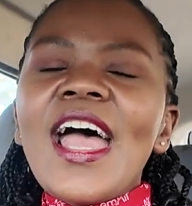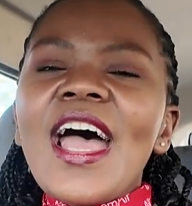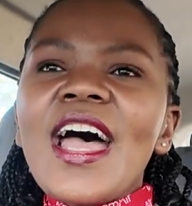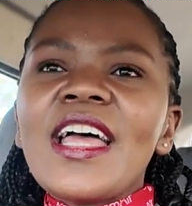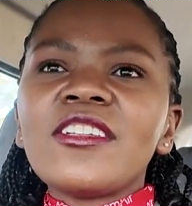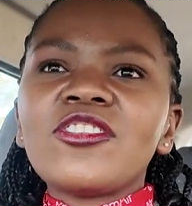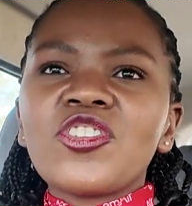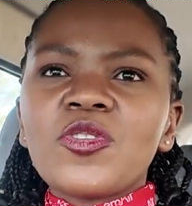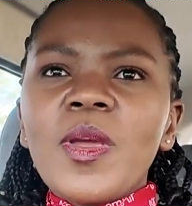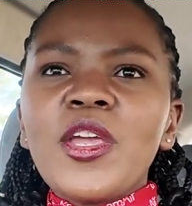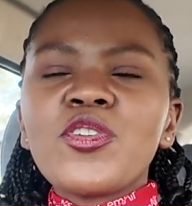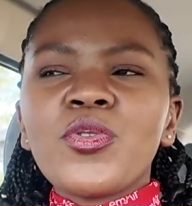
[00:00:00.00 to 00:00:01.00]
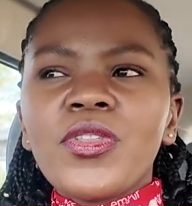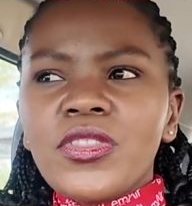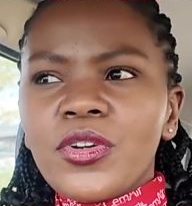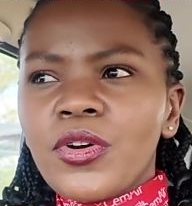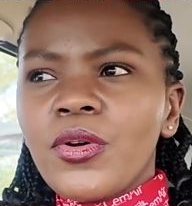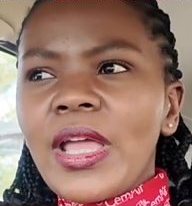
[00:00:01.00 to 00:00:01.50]
and just make sure that
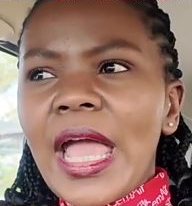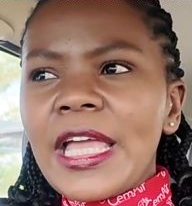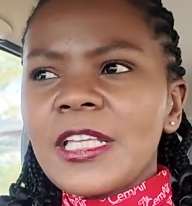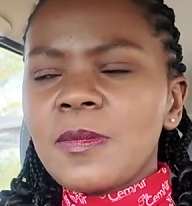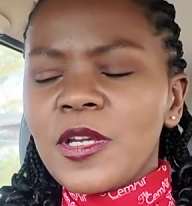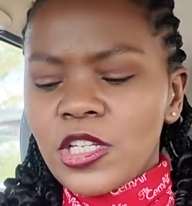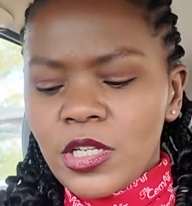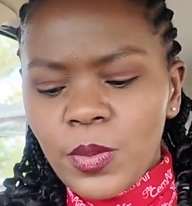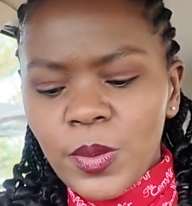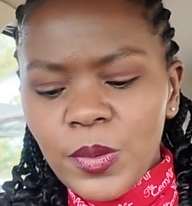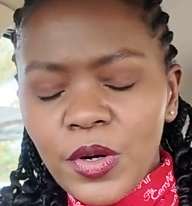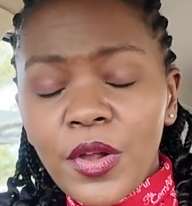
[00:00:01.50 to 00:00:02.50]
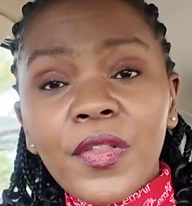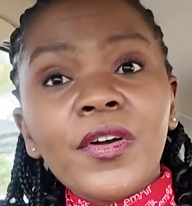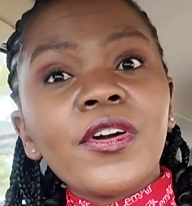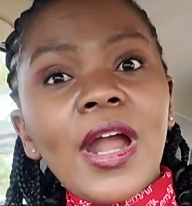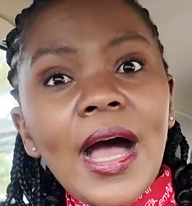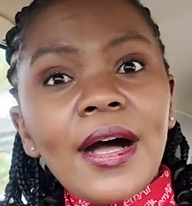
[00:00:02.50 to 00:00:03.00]
they're okay, especially when we're on the
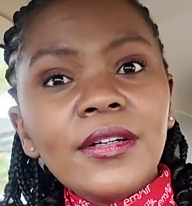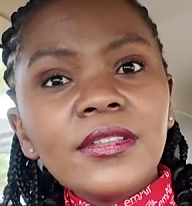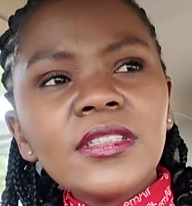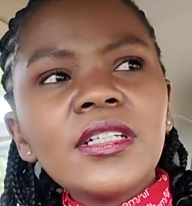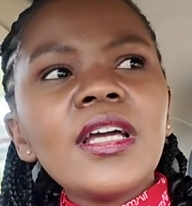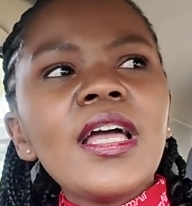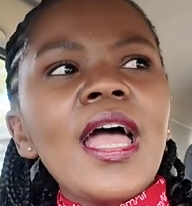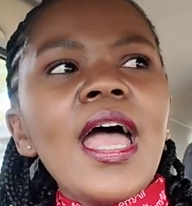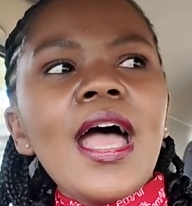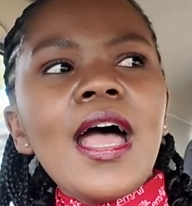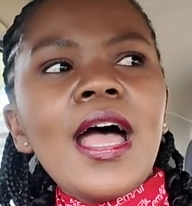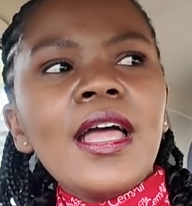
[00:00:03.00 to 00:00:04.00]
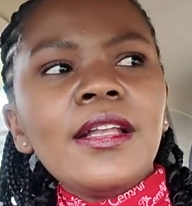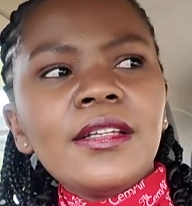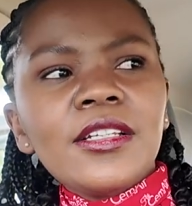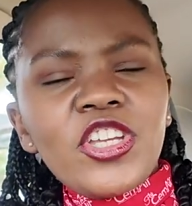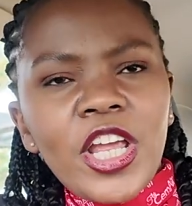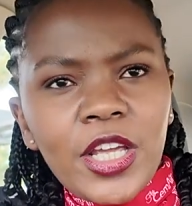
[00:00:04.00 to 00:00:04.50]
ground,
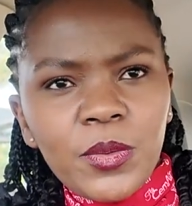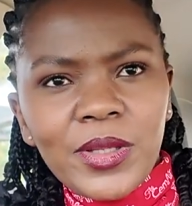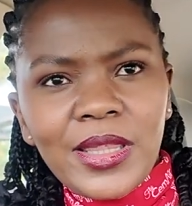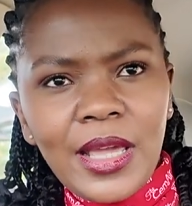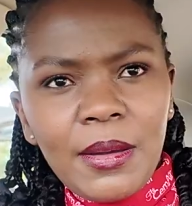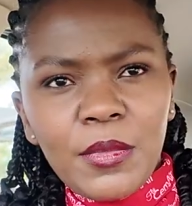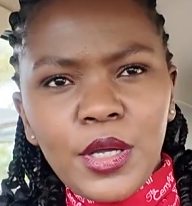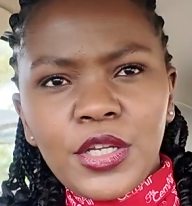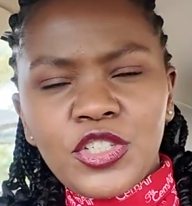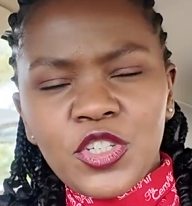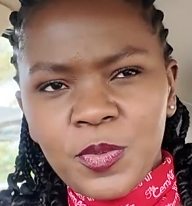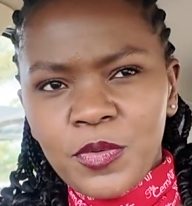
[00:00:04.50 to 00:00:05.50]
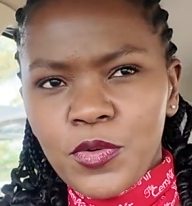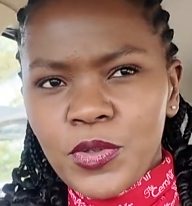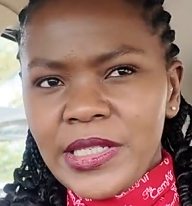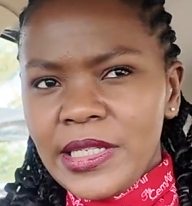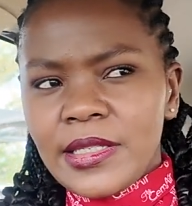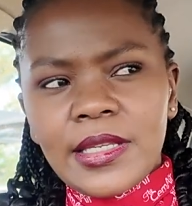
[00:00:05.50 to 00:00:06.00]
and check in with them just before
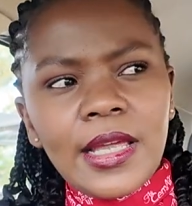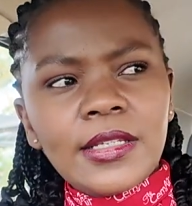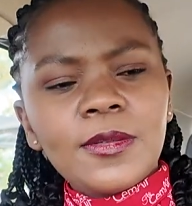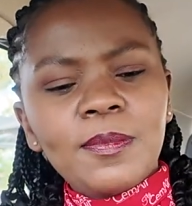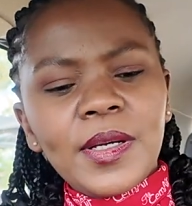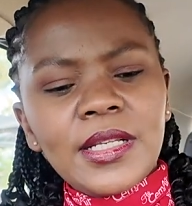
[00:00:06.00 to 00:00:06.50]
descent.